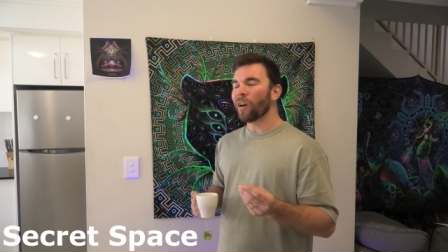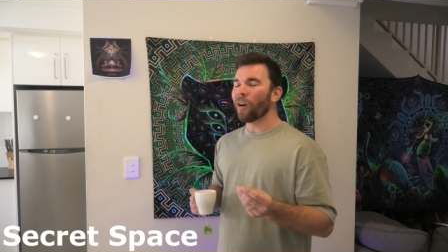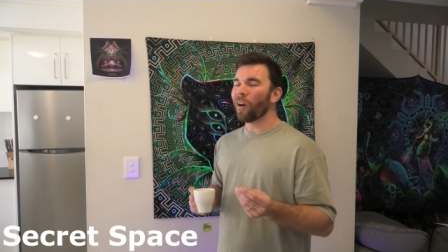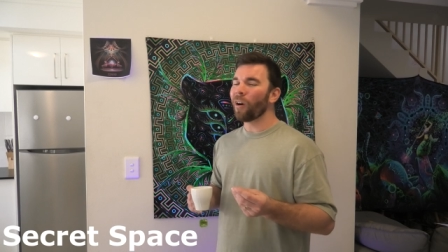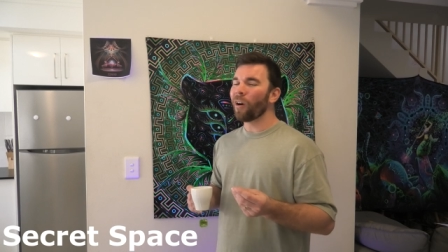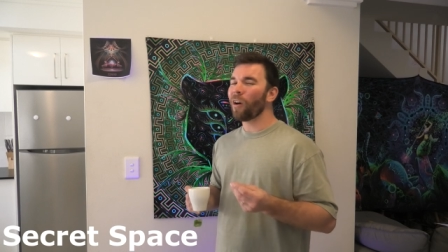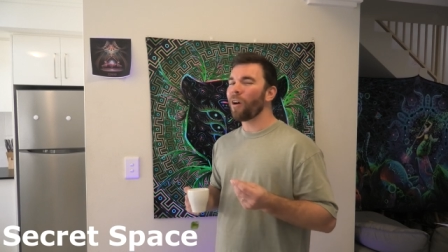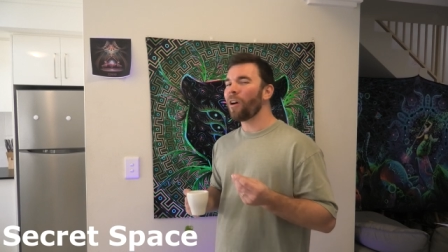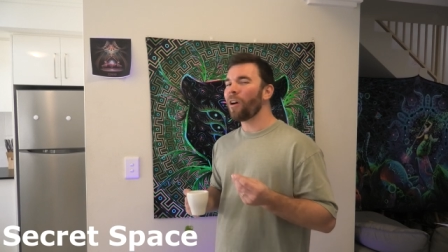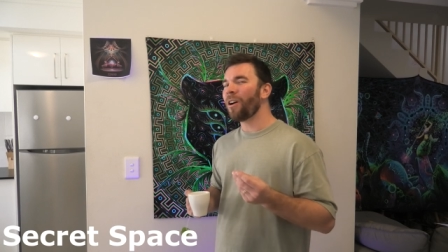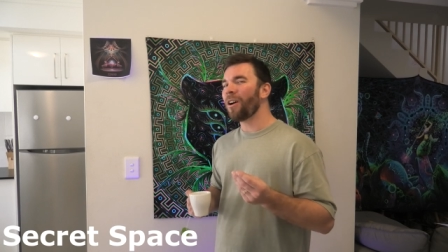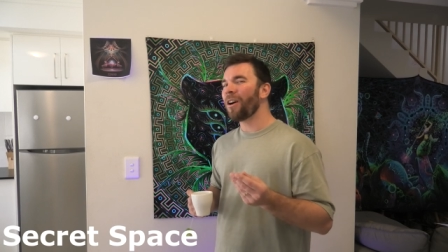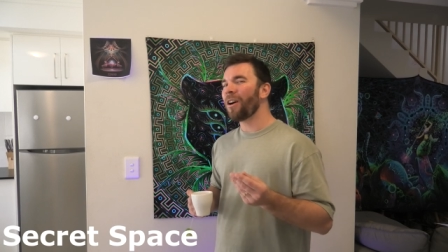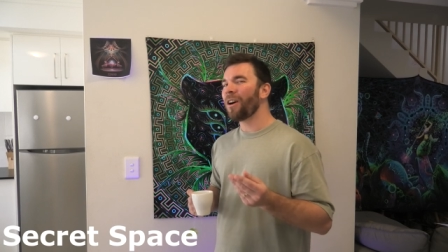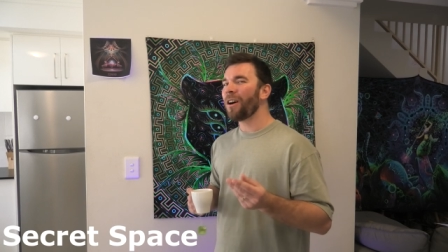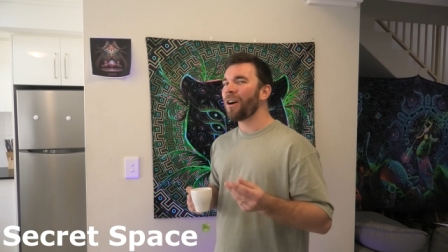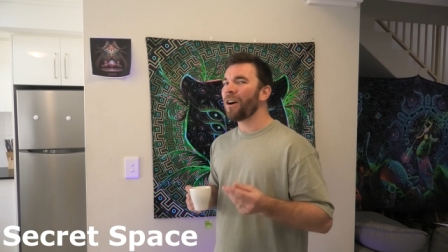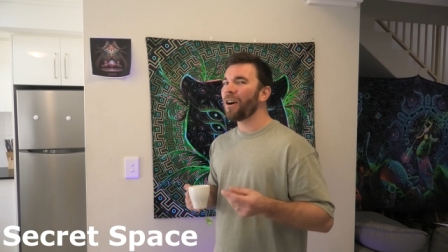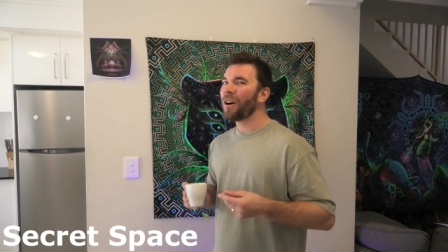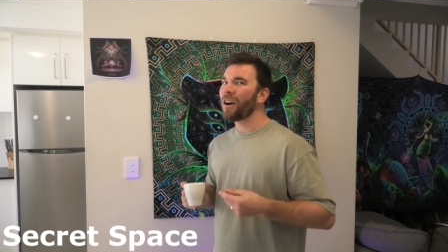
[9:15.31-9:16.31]

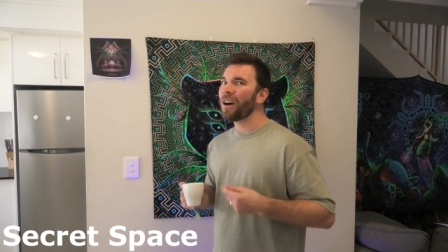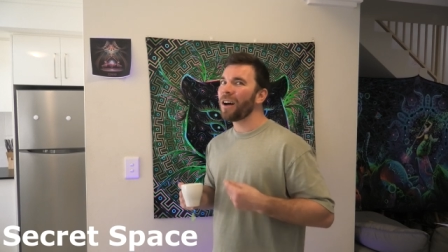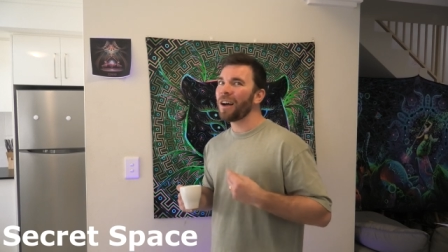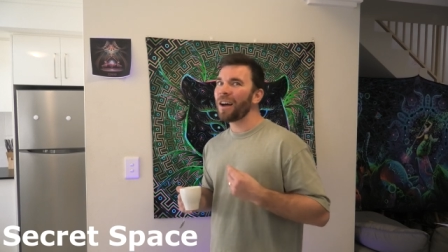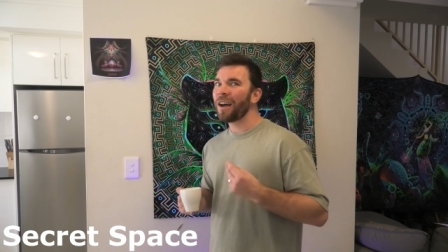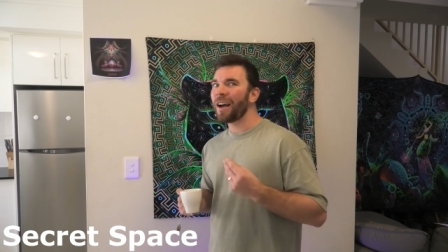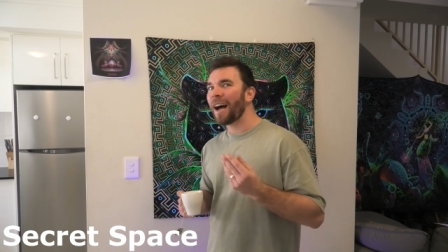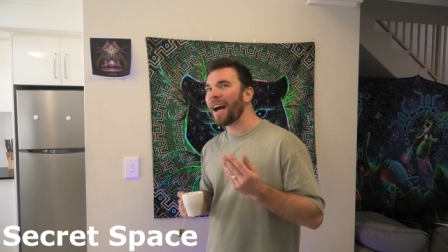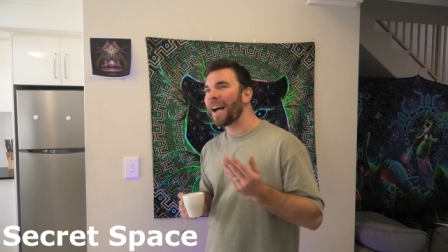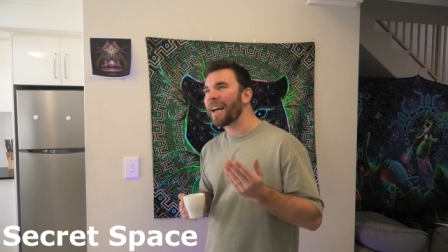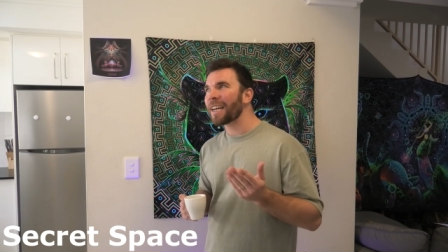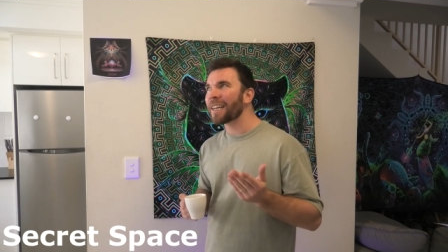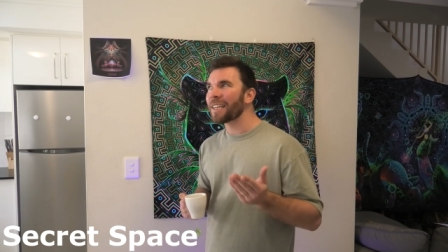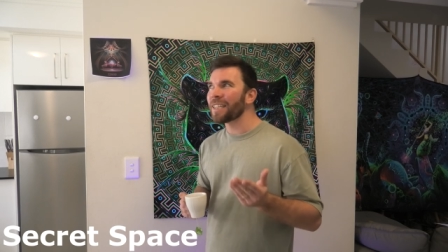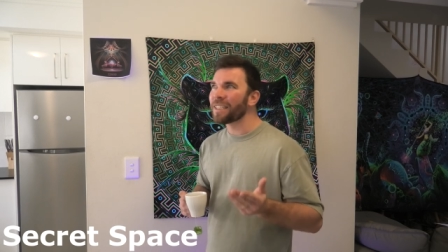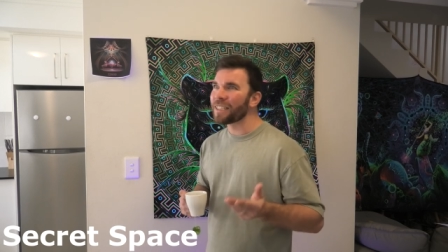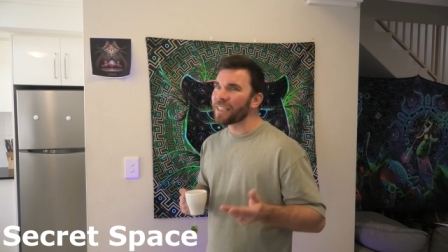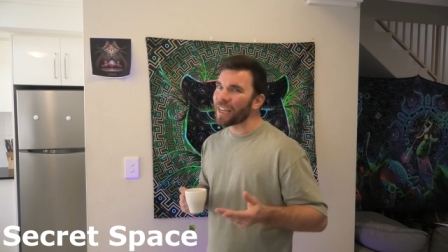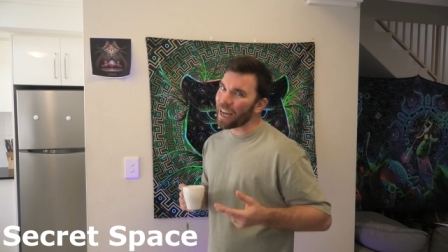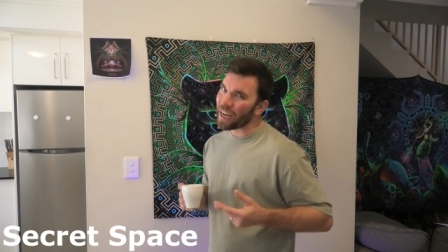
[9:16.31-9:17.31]
Or I
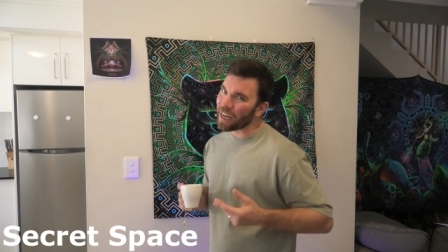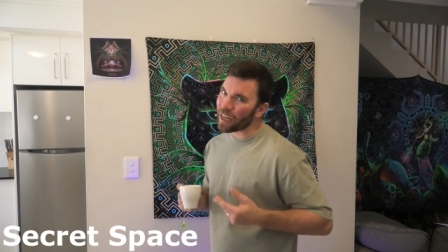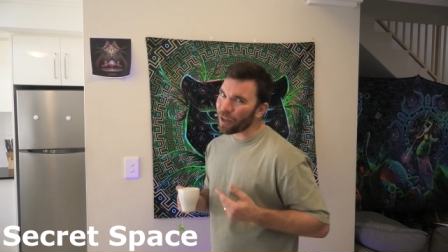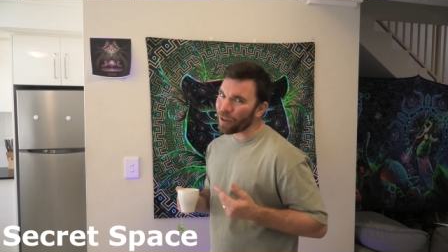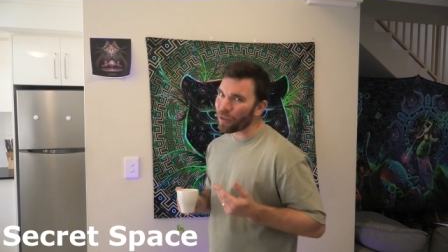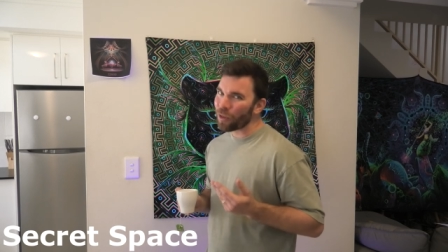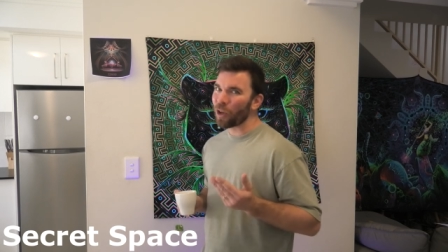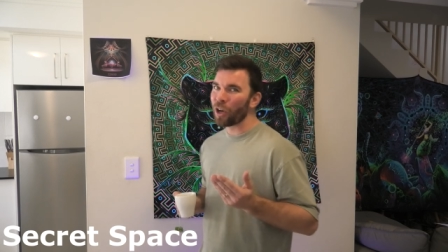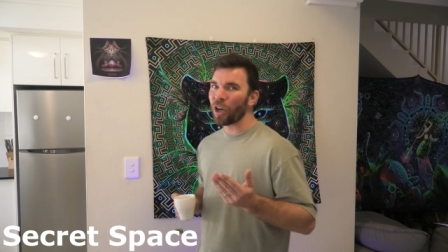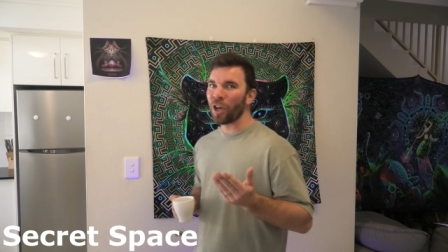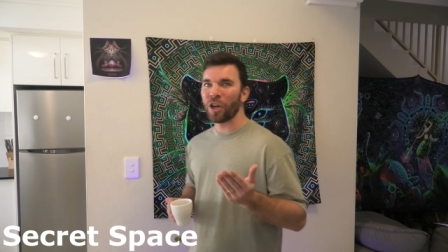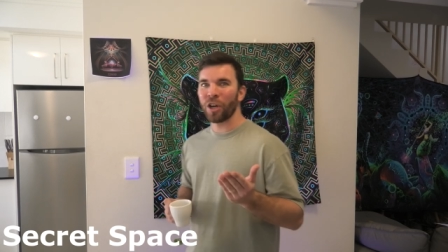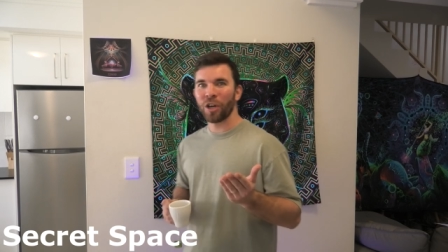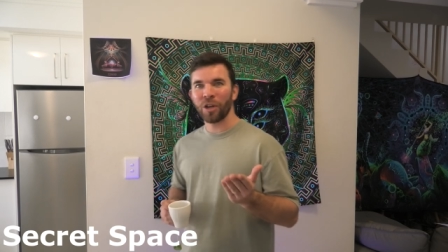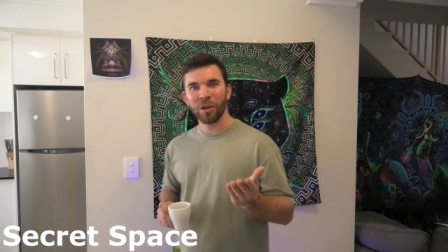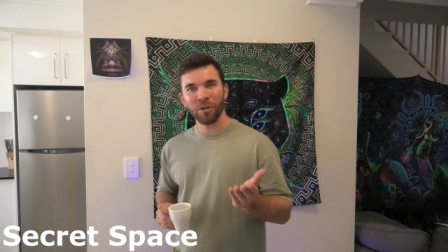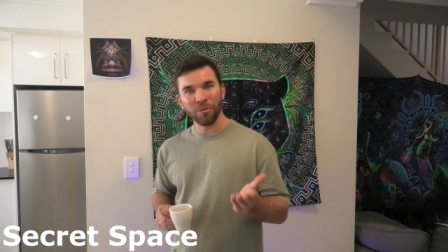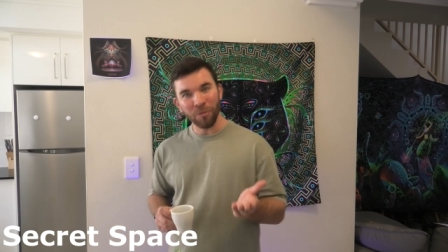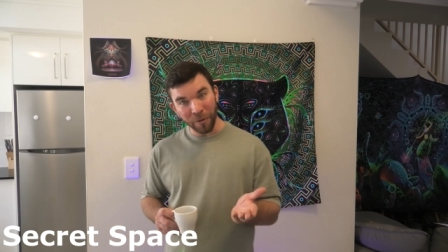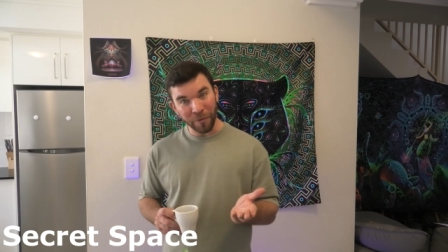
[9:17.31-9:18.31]
can take
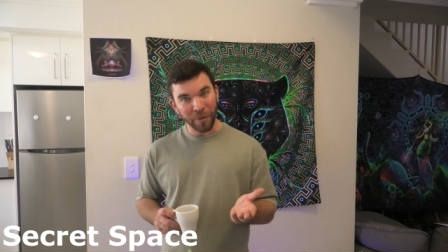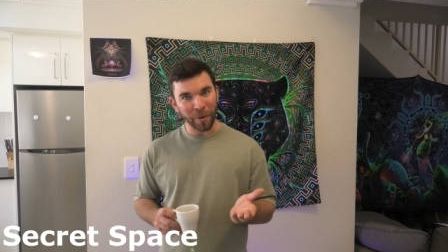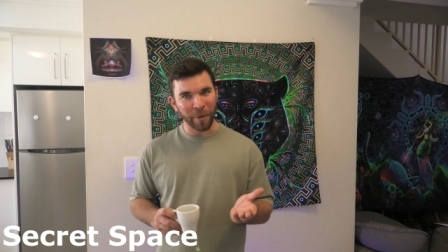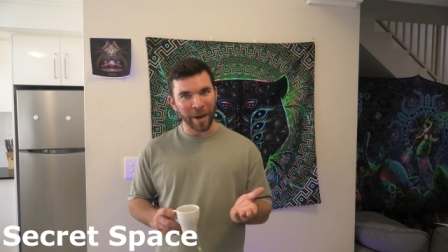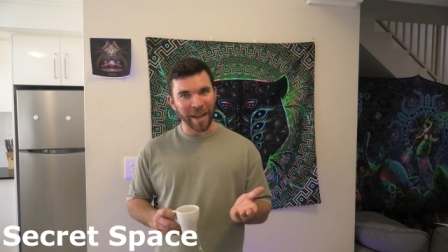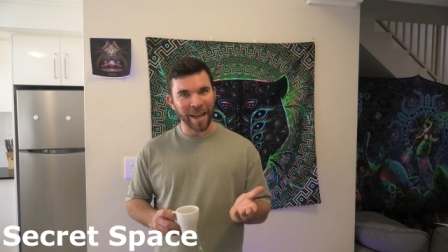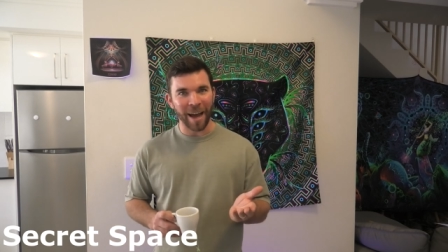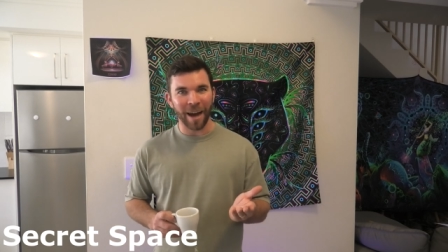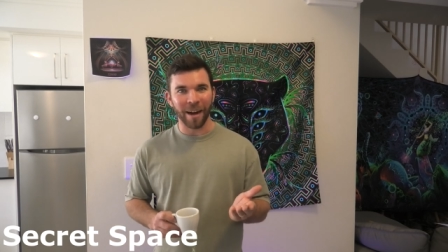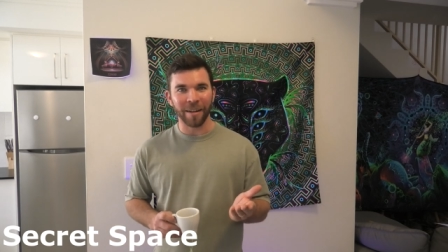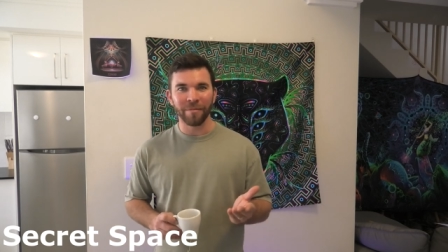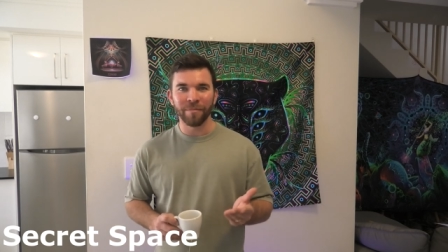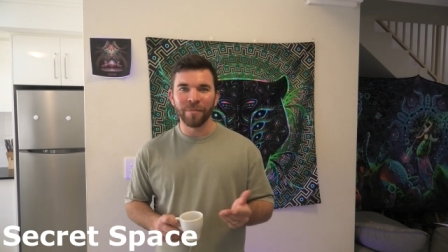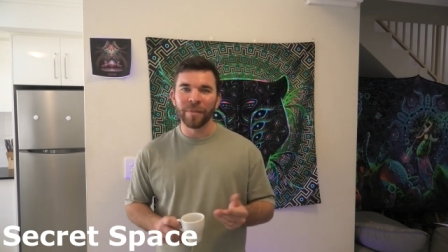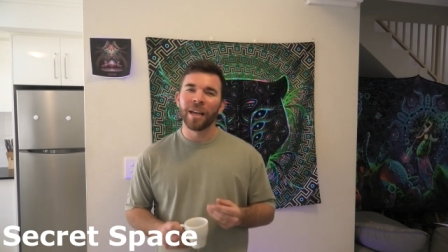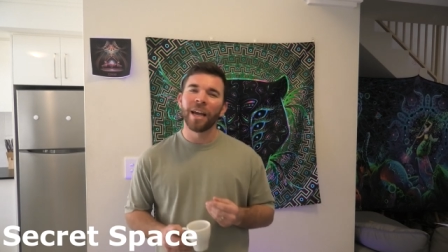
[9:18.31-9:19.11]
the groovy way out.